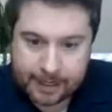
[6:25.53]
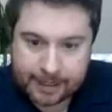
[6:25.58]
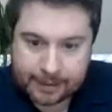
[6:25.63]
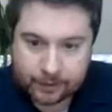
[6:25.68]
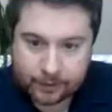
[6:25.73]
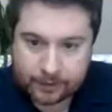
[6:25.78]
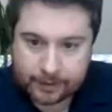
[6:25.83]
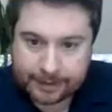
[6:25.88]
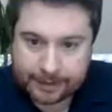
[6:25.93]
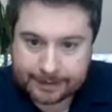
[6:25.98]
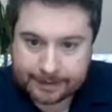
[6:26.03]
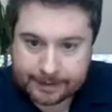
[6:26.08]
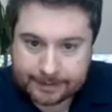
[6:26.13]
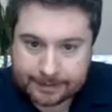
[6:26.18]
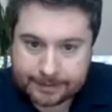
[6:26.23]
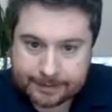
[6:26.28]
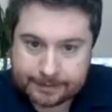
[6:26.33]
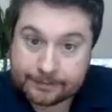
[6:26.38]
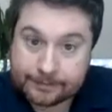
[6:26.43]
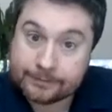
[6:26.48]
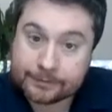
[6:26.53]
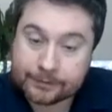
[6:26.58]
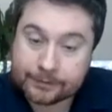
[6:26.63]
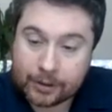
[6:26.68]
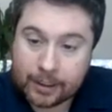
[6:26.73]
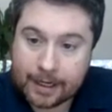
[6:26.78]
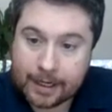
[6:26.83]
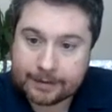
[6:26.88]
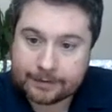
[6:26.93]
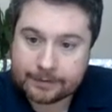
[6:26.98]
look like this,
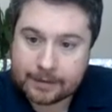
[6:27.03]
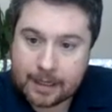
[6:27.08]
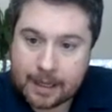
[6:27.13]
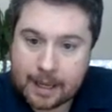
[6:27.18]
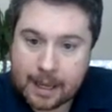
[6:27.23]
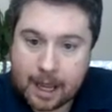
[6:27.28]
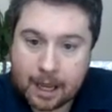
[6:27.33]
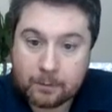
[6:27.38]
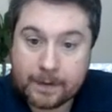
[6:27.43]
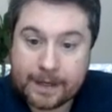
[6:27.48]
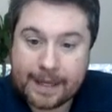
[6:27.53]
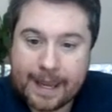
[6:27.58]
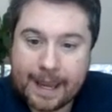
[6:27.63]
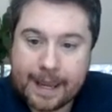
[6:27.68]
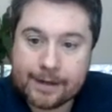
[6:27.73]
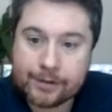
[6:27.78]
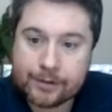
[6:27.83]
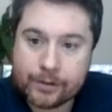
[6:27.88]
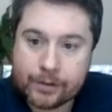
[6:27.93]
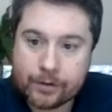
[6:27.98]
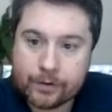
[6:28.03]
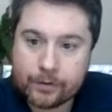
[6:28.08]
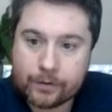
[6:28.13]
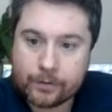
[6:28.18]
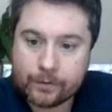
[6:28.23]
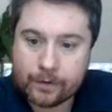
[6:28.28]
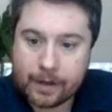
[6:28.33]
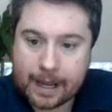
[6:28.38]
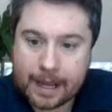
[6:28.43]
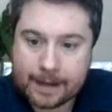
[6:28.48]
right? We can
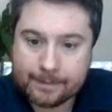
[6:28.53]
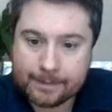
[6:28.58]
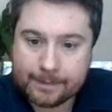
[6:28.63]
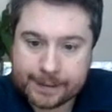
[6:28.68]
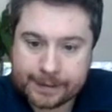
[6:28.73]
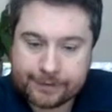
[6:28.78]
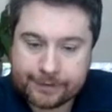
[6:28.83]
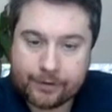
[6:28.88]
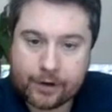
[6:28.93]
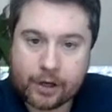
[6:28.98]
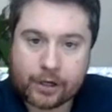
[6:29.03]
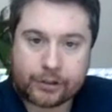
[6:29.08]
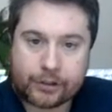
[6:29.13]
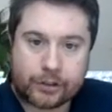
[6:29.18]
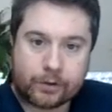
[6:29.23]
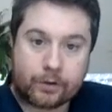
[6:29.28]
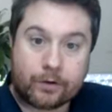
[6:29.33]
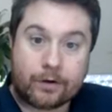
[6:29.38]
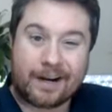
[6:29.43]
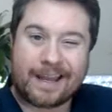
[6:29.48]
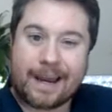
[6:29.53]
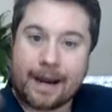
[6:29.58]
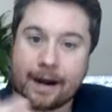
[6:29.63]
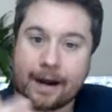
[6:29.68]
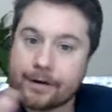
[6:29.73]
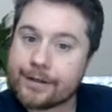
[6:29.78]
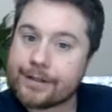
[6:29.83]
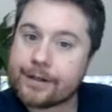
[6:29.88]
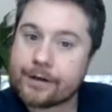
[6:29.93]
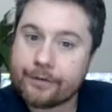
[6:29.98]
do this version or a
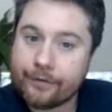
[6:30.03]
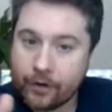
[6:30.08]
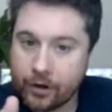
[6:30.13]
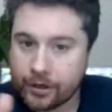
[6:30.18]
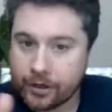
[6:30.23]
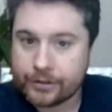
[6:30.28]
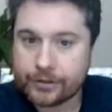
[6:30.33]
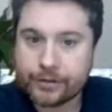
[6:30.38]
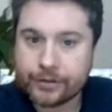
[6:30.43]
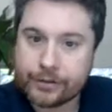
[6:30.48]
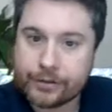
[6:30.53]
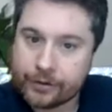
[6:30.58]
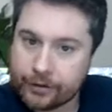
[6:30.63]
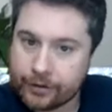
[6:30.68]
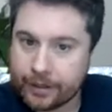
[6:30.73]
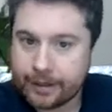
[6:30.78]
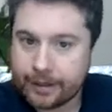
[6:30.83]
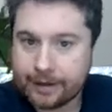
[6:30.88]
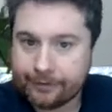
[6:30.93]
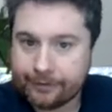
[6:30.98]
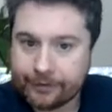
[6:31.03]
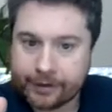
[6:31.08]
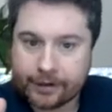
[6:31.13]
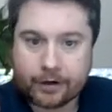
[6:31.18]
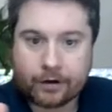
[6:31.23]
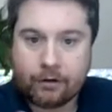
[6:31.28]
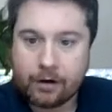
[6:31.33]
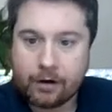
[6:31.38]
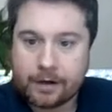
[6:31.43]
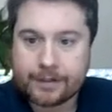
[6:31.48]
carousel version, so they flick
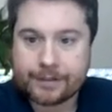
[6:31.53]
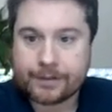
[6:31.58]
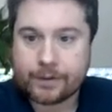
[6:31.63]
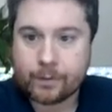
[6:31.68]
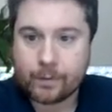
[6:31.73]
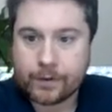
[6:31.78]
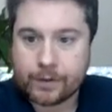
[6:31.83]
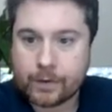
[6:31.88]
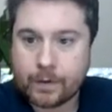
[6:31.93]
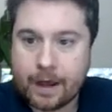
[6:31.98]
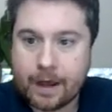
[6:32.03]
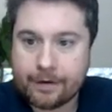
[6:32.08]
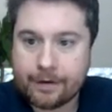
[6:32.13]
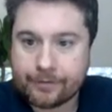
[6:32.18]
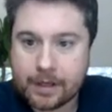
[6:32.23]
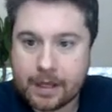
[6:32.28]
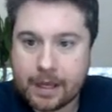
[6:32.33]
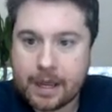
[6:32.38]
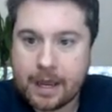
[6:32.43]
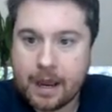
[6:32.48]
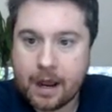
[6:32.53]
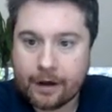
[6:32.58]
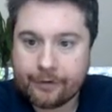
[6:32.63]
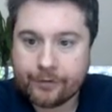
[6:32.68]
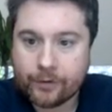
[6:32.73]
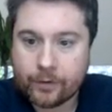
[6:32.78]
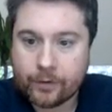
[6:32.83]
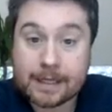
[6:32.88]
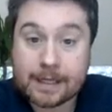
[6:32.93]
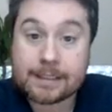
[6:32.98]
across. So we do have a
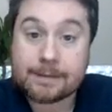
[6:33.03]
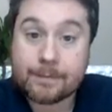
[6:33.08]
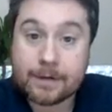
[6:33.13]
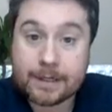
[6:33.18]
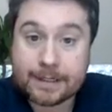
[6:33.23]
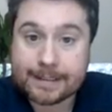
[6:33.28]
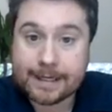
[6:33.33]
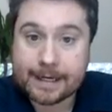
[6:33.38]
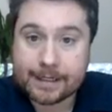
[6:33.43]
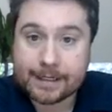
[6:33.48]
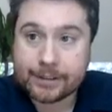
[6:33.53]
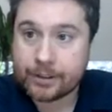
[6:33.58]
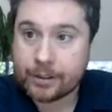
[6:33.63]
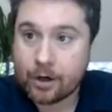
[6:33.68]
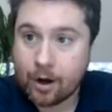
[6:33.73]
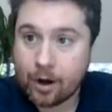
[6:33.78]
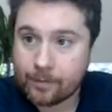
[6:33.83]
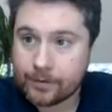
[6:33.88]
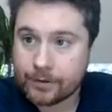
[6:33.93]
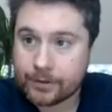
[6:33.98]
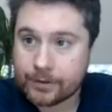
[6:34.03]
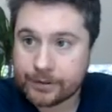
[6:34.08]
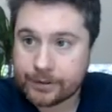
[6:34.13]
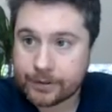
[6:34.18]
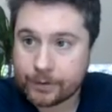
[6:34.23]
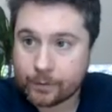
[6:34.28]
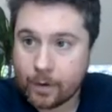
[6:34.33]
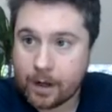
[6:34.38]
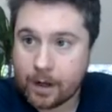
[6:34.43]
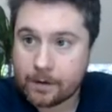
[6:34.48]
few customization options
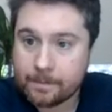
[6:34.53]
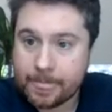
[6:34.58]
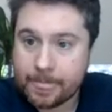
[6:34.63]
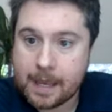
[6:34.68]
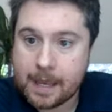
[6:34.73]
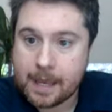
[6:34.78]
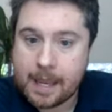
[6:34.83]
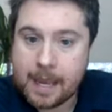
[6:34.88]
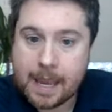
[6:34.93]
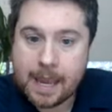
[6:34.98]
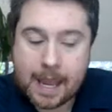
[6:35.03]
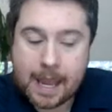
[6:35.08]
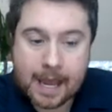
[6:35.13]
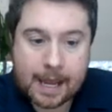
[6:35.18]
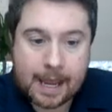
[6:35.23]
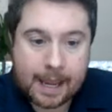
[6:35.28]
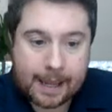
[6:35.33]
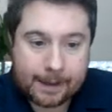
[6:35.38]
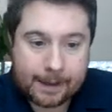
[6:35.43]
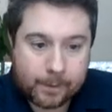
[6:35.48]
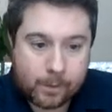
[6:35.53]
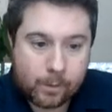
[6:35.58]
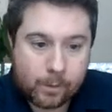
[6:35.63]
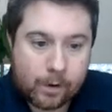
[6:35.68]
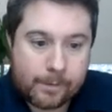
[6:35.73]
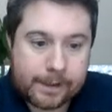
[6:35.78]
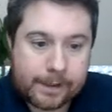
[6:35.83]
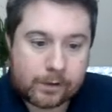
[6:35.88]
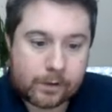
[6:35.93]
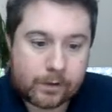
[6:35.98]
as well. And we will
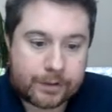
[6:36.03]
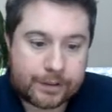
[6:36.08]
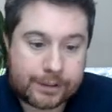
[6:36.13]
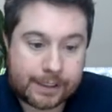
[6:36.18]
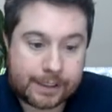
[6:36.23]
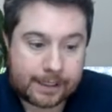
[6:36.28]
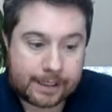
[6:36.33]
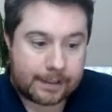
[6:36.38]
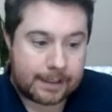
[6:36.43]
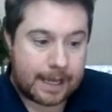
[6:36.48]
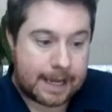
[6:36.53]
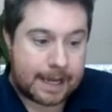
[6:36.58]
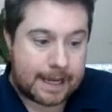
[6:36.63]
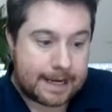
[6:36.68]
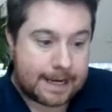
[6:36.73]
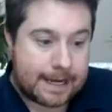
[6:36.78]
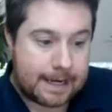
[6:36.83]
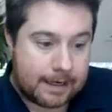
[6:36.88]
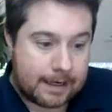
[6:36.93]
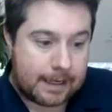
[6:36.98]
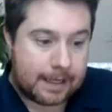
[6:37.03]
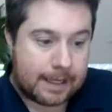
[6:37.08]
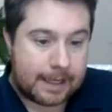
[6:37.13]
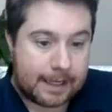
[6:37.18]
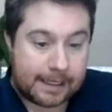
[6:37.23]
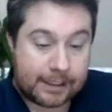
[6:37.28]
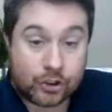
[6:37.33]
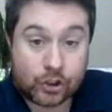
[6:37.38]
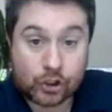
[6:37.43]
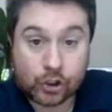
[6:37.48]
be launching
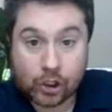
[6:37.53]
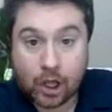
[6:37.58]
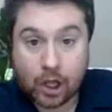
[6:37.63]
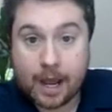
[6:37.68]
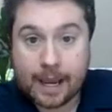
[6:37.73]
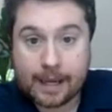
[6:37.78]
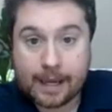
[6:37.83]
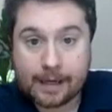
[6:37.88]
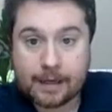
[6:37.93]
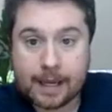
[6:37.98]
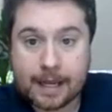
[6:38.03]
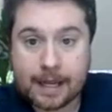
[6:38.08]
in July.